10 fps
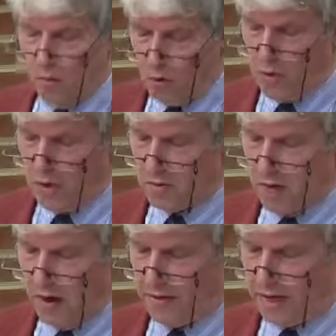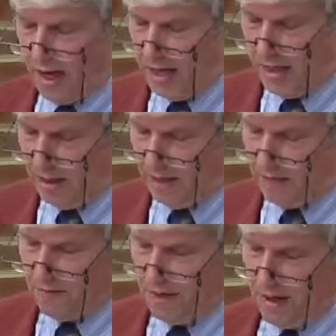would be rather
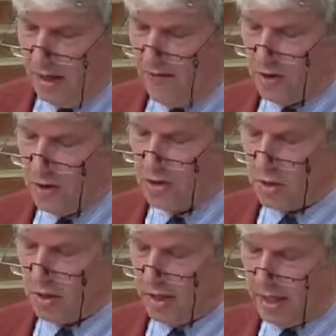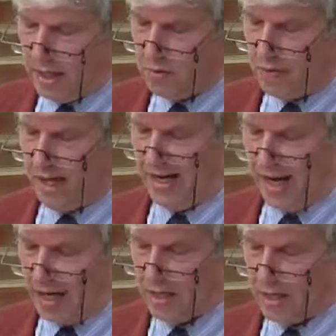naive if it does not lead to an
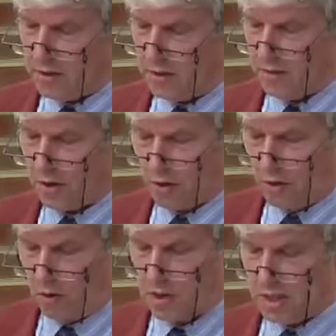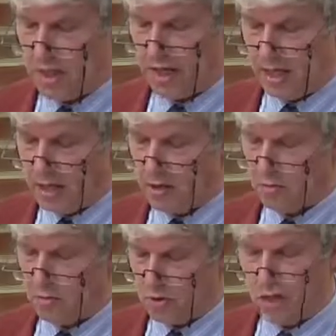analysis of the causes that hinder
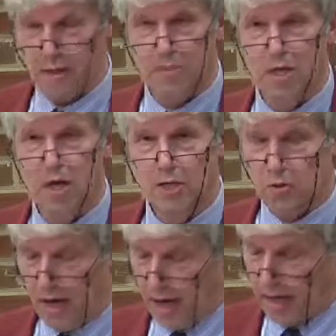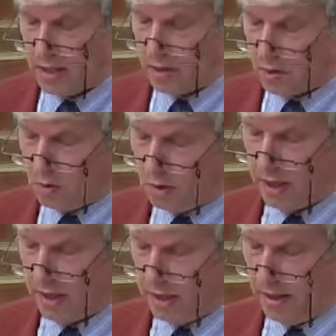Muslims to act
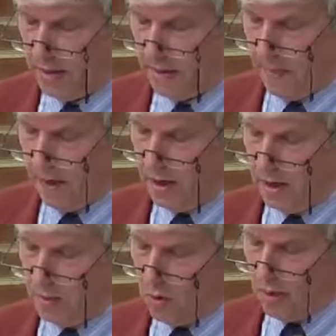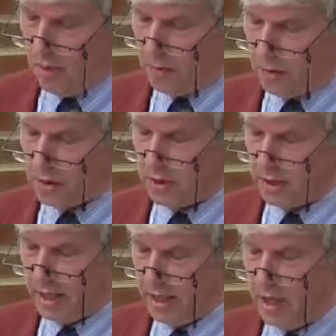accordingly. More
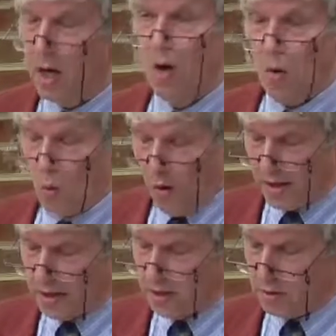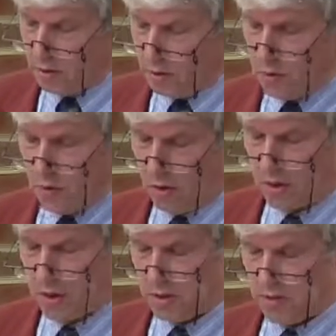importantly, once the root
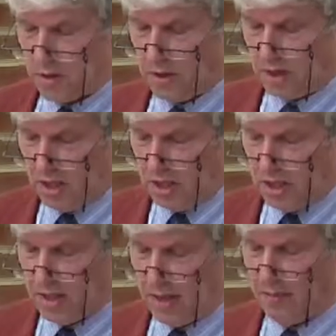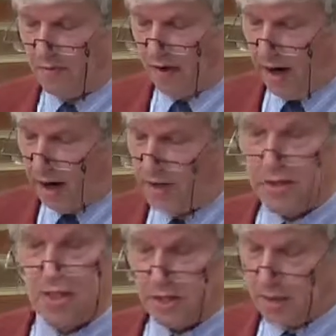causes of the disease named
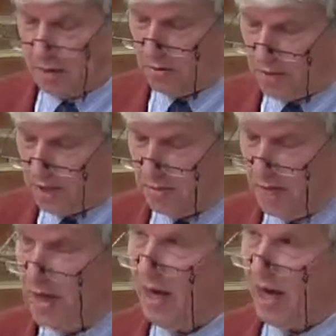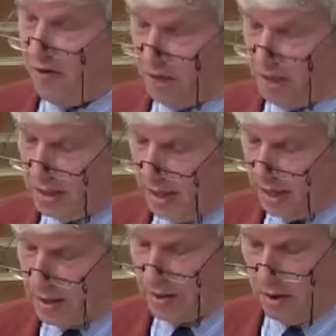violence and terrorism have been
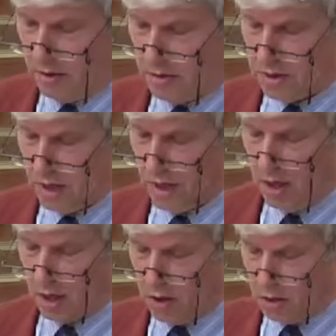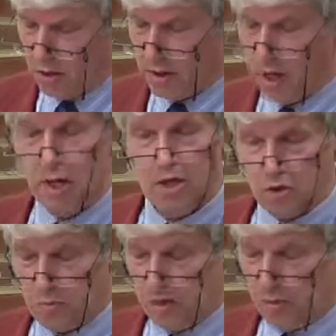diagnosed, a cure
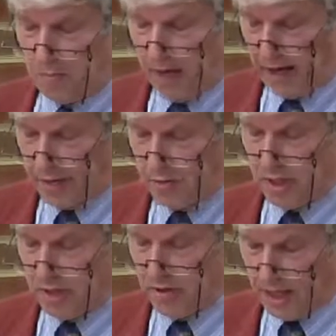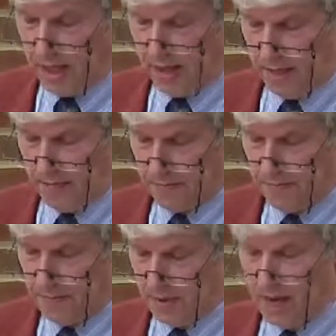should be applied to their healing.
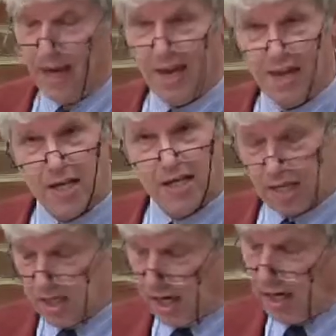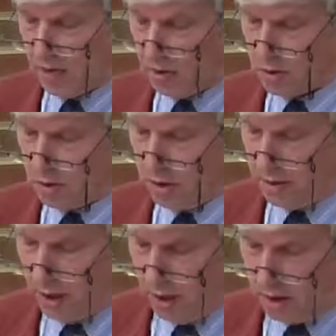And that is exactly what
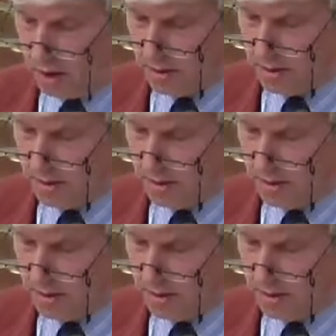Gulen does.